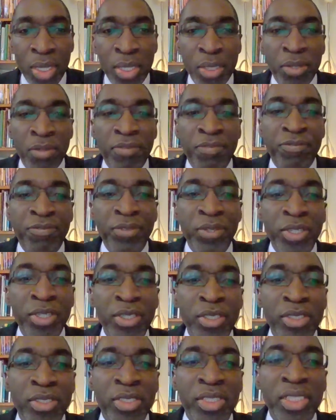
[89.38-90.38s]

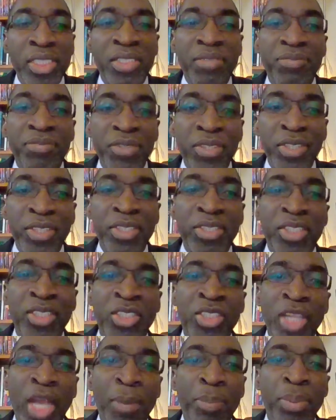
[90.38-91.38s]
This first
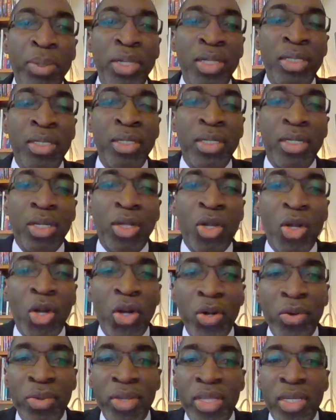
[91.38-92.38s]
Japan
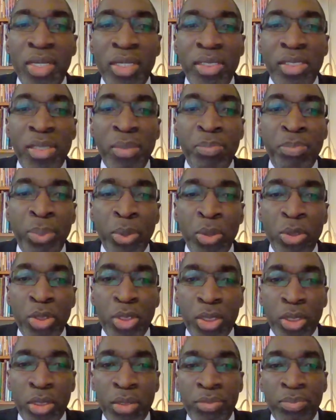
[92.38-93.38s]
Korea
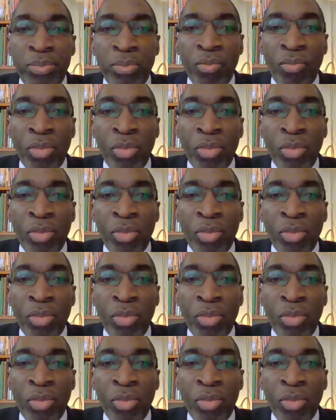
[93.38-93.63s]
symposium